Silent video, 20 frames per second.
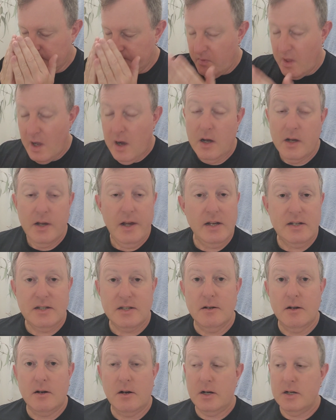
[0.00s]
Oh, it's
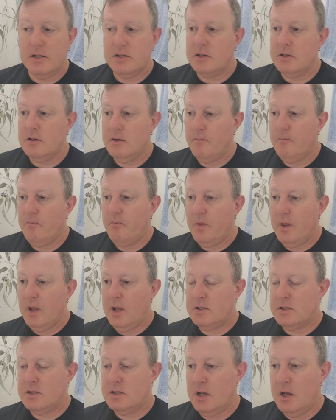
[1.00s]
nice.
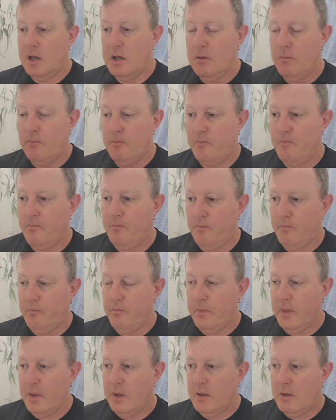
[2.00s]
It's
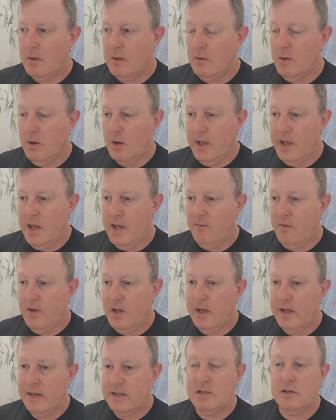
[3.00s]
not heavy,
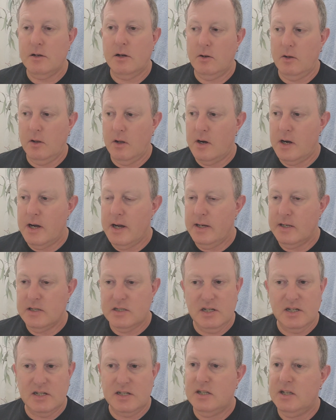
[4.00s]
it's not light, it's
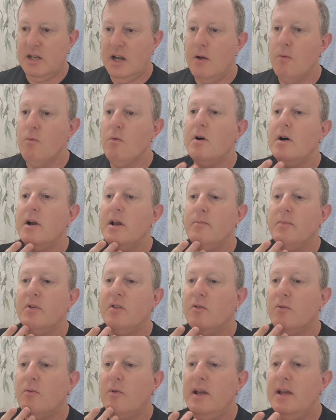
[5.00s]
just sitting right in
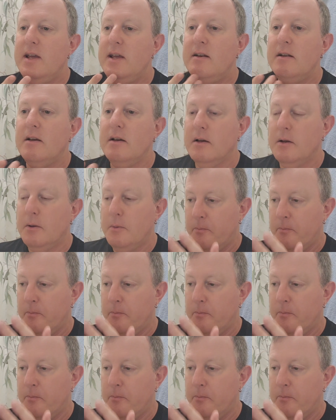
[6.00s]
between.